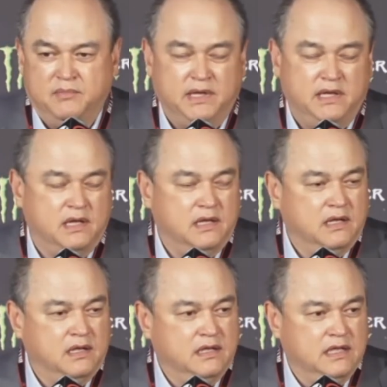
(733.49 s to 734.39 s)
But
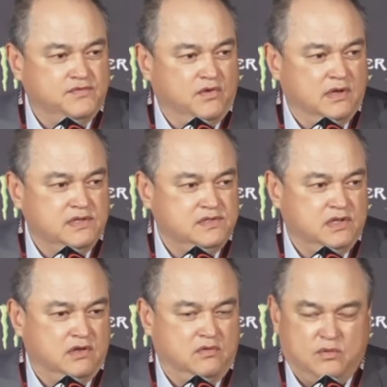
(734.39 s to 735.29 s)
as far as,
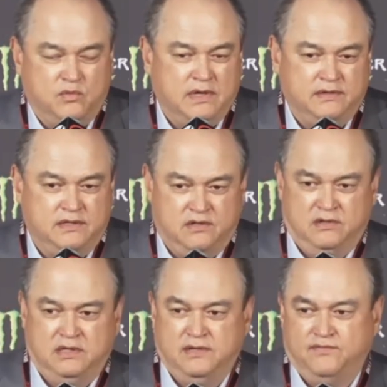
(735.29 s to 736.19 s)
we're out there
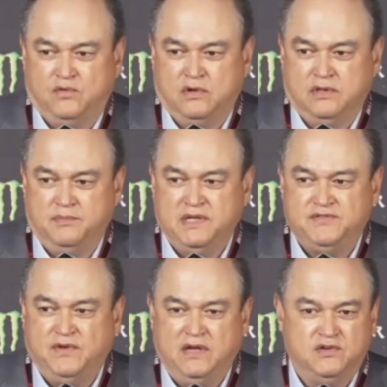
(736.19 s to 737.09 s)
looking for the
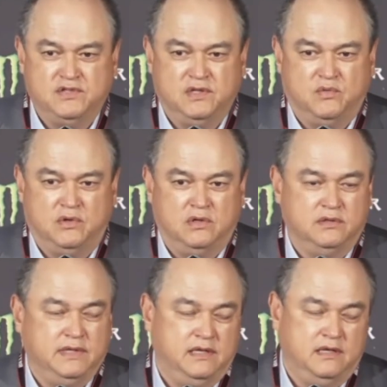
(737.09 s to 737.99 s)
best fighters in the
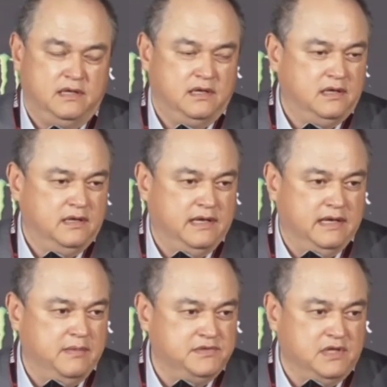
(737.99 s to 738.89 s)
world, and
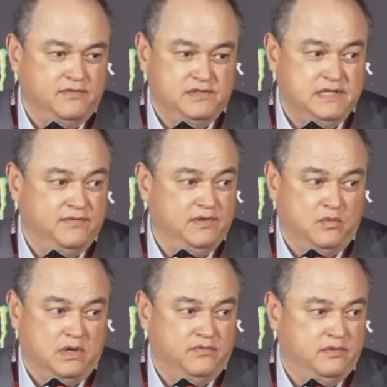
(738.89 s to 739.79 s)
Amosov is definitely
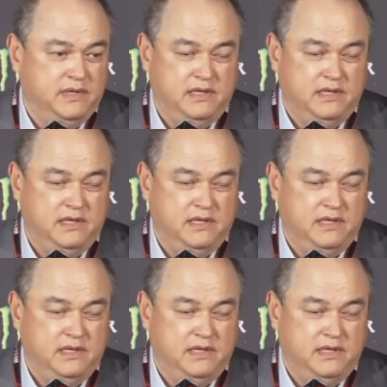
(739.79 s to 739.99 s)
one of them.